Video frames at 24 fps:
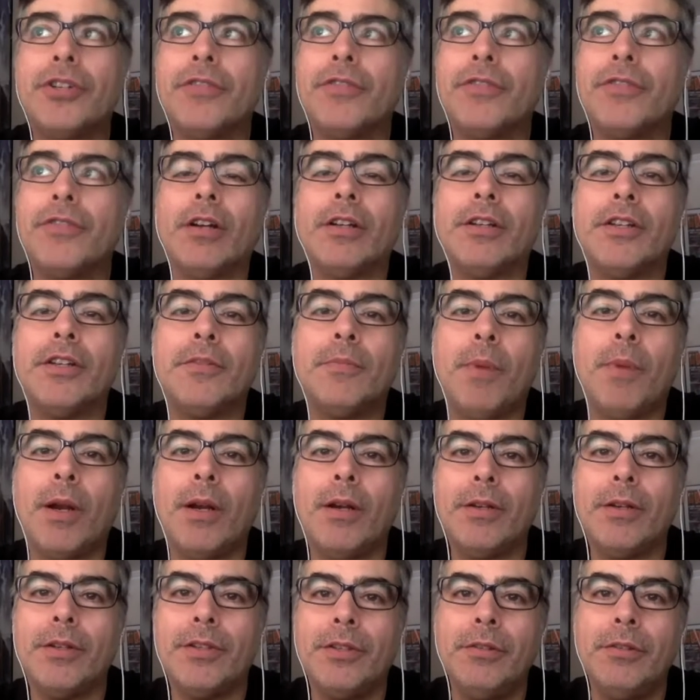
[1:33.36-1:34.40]
of Darkness
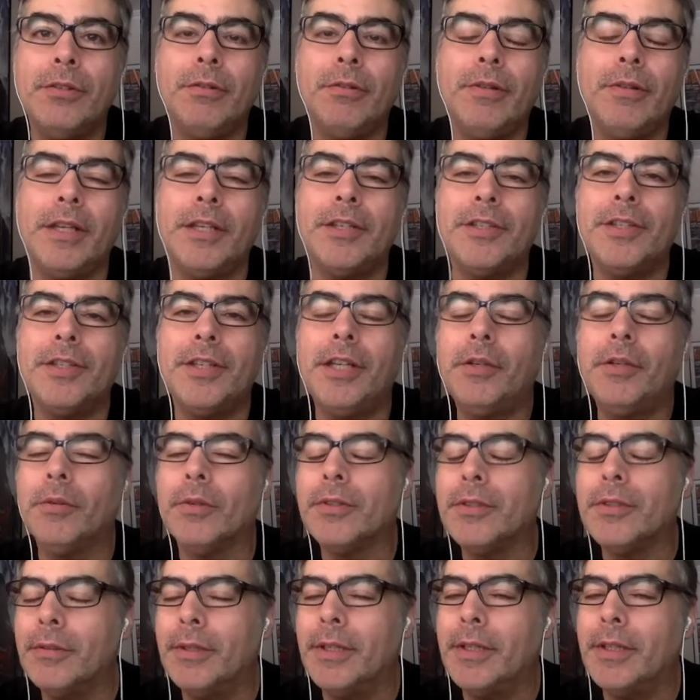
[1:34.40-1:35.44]
Part 2, the
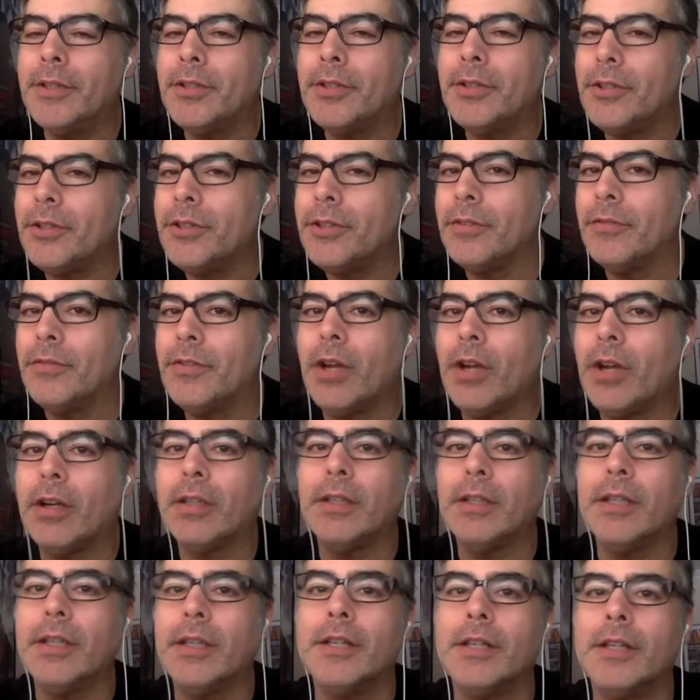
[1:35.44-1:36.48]
sequel to In Search of
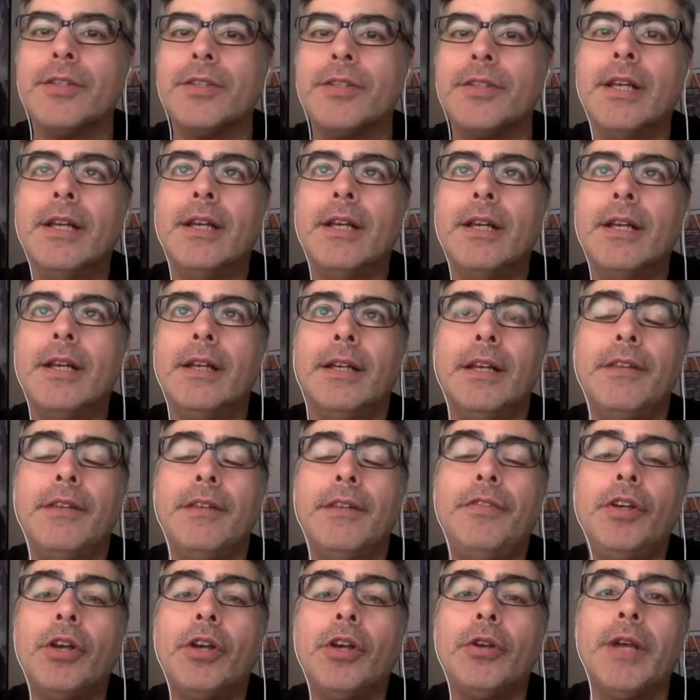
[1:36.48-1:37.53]
Darkness,
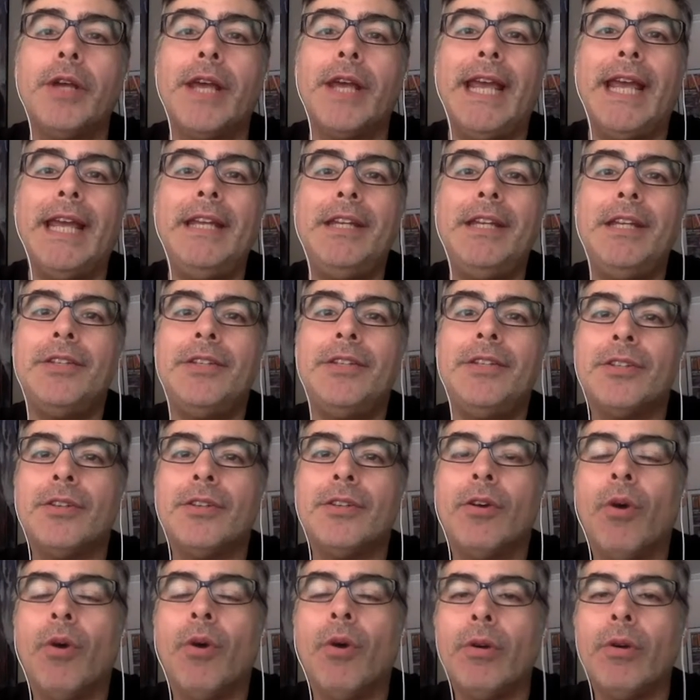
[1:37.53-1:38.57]
if you go to
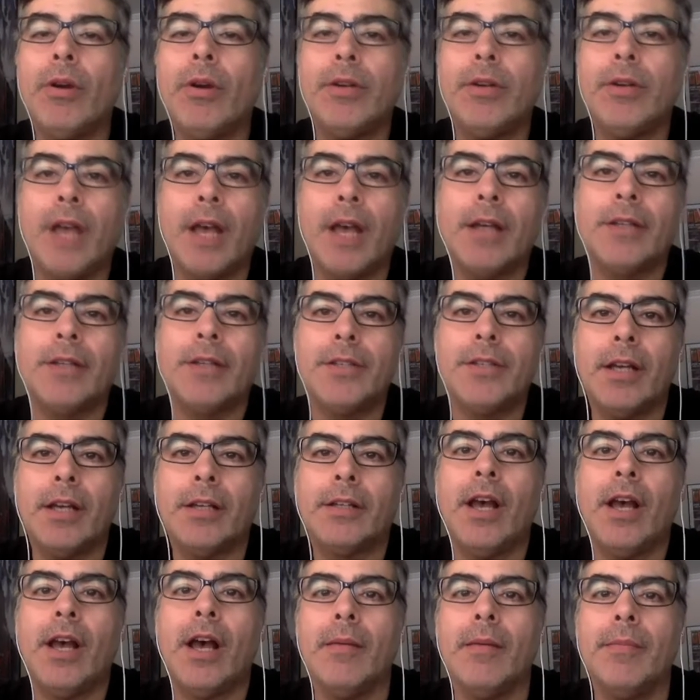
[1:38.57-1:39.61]

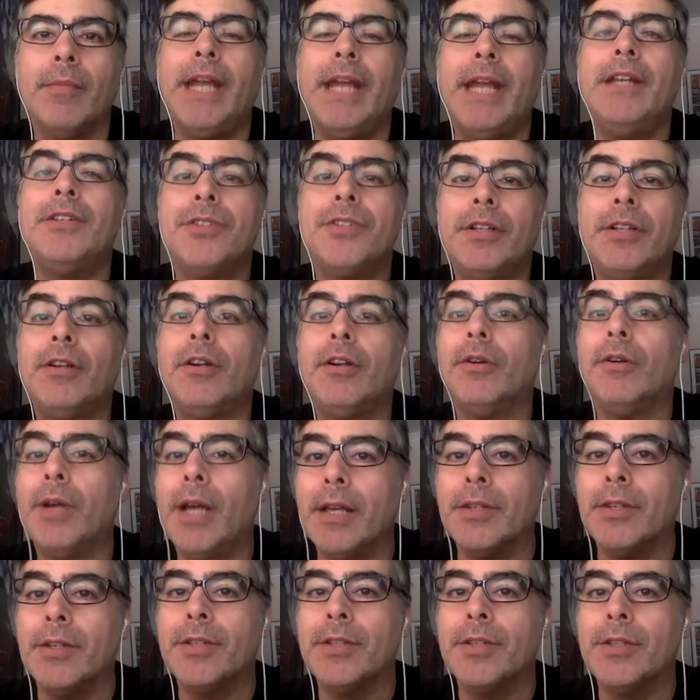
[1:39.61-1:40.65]
80shorrordoc.com,
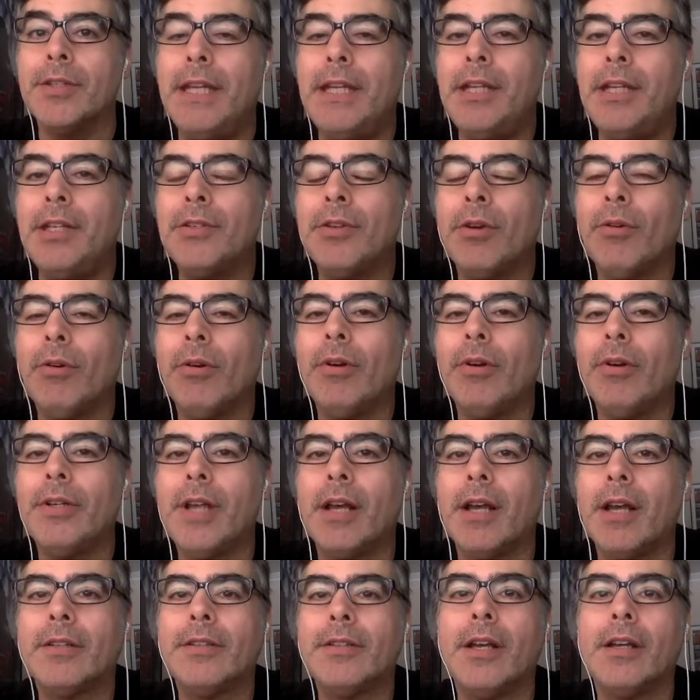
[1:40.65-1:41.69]
80s,
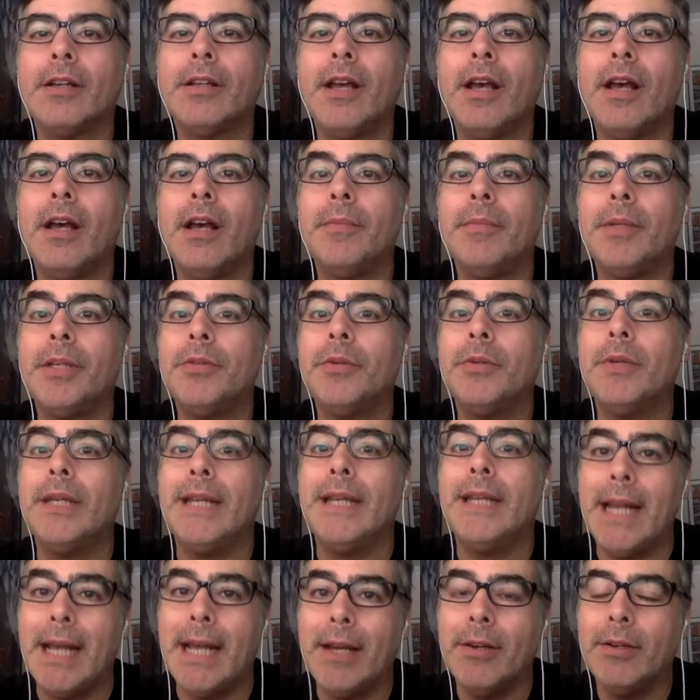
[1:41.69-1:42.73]
80shorrordoc.com
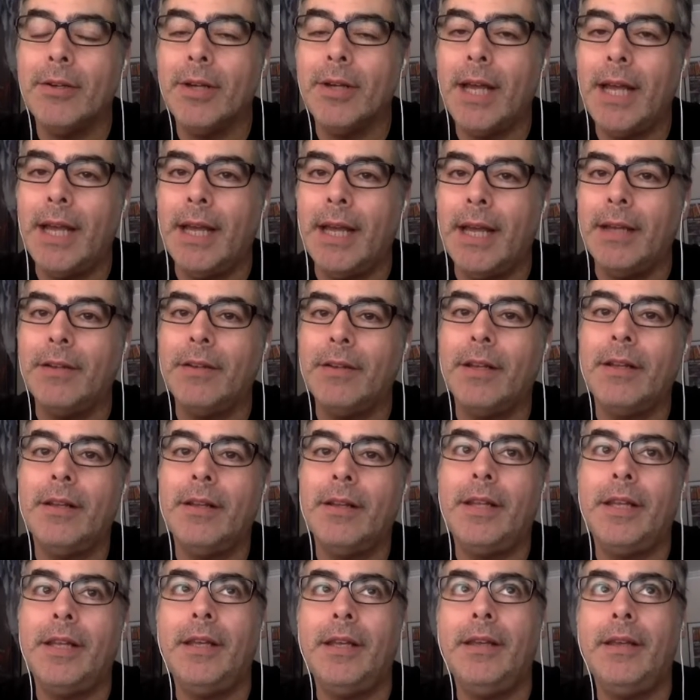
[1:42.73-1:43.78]
between now and
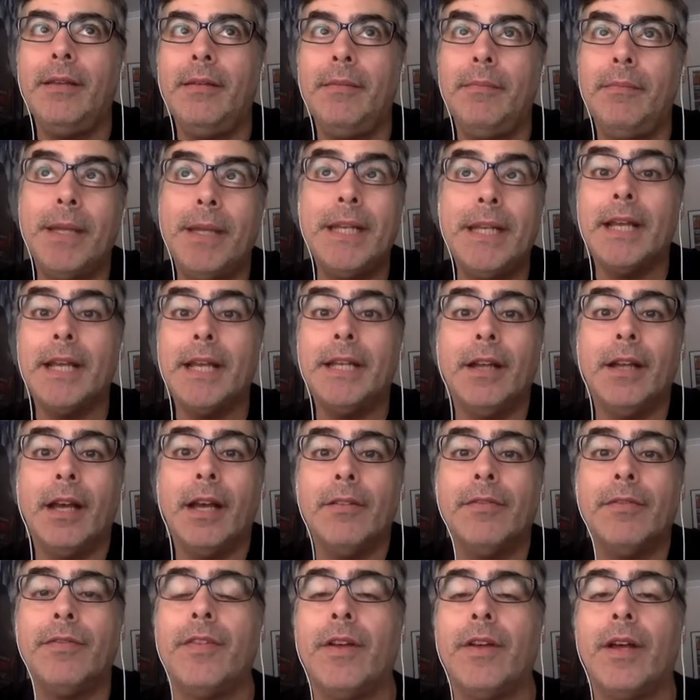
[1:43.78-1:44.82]
the midnight
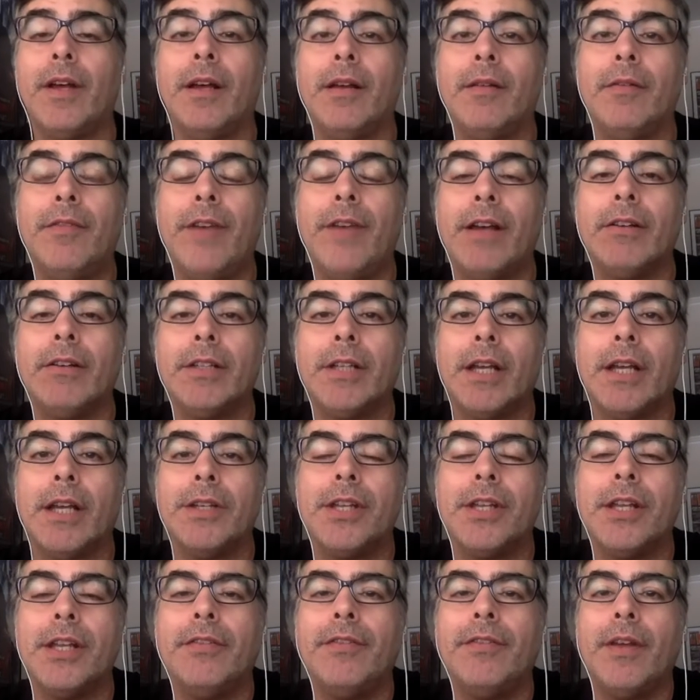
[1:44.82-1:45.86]
of
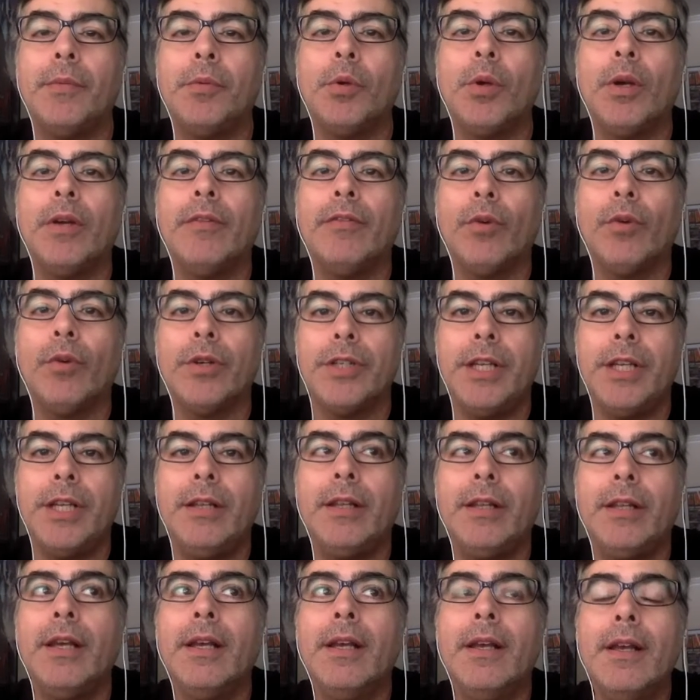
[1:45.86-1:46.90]
Valentine's Day, February
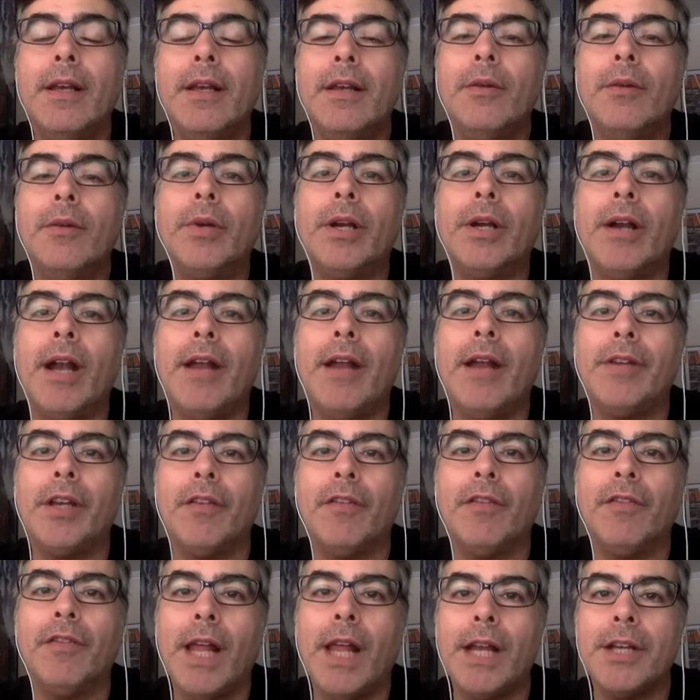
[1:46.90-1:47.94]
14th, we are having
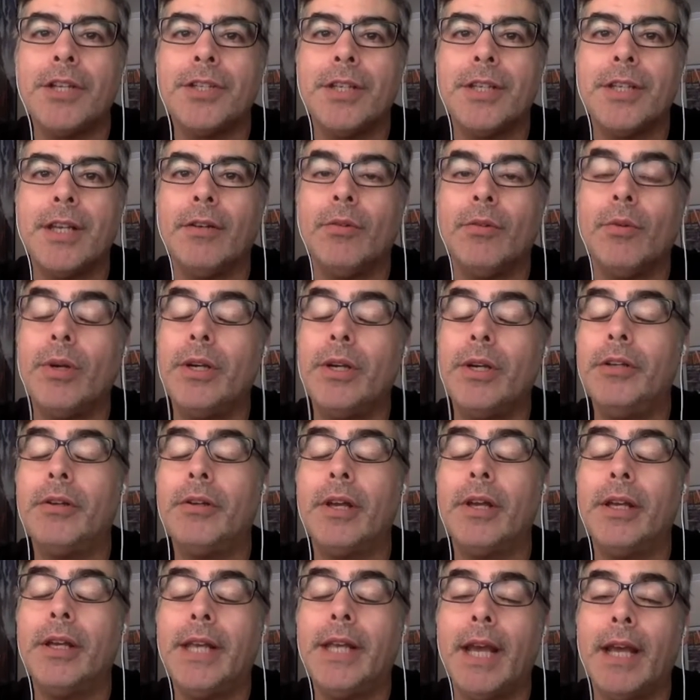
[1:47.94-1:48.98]
a flash sale where you
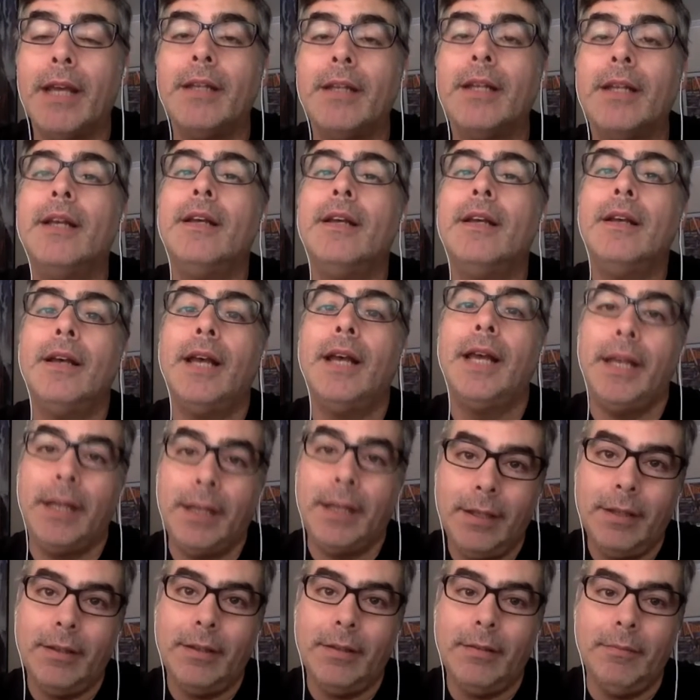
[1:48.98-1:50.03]
can get
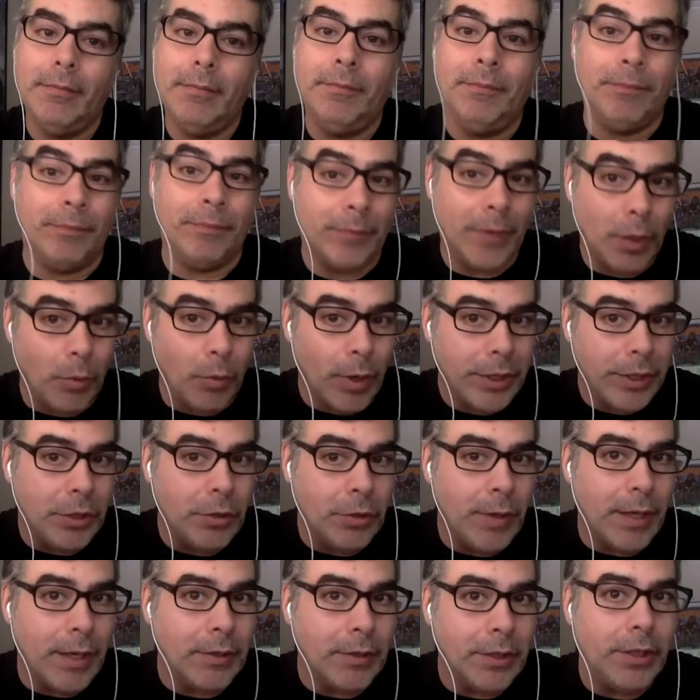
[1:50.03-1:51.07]
the one
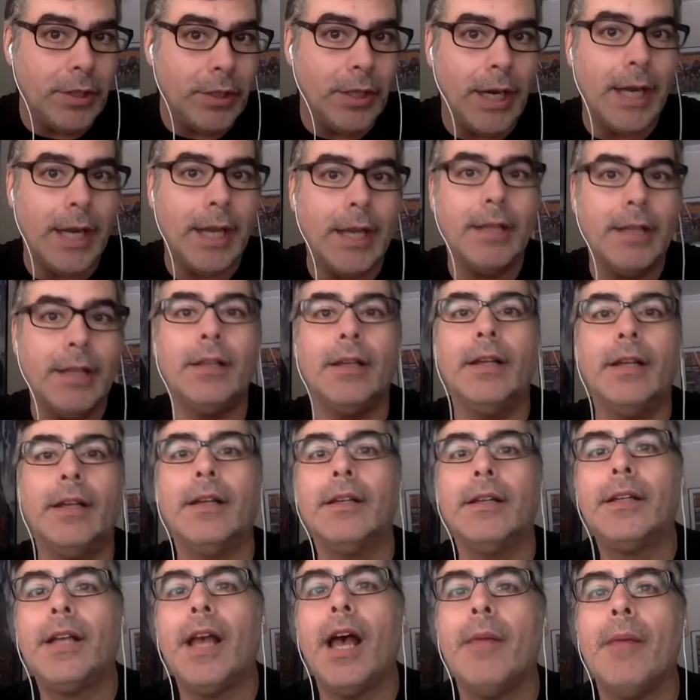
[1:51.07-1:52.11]
you held in your hand,
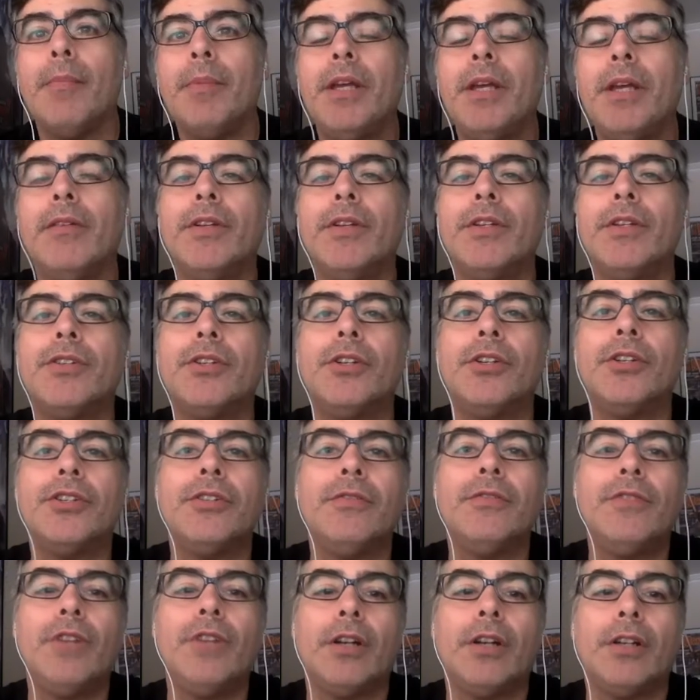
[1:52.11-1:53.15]
a copy of In Search
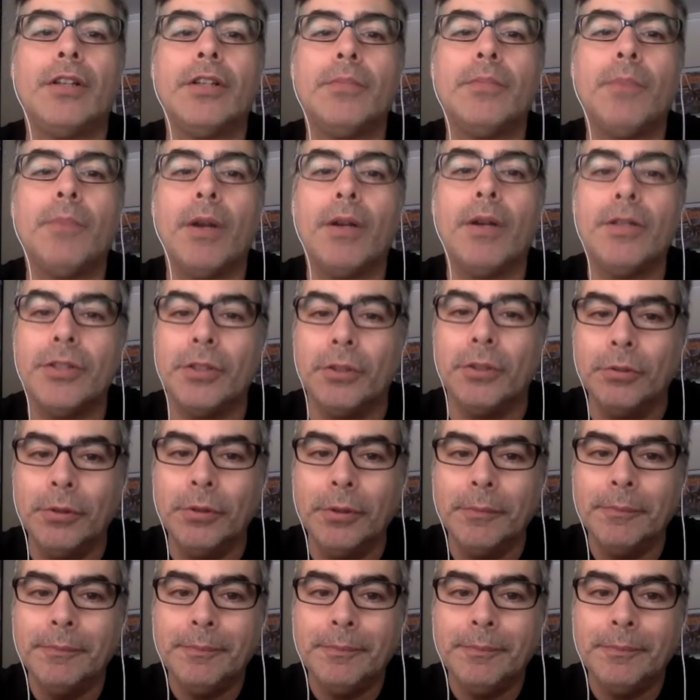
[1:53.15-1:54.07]
of Darkness Part 2.